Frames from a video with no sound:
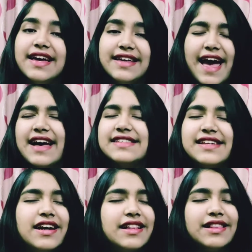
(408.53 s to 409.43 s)
Yes,
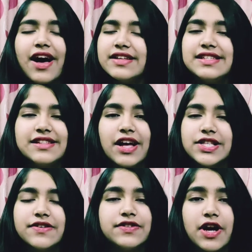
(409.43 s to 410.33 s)
there are lots and
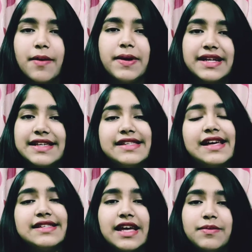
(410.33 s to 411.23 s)
lots of topics as
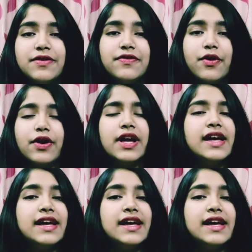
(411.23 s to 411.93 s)
I said before.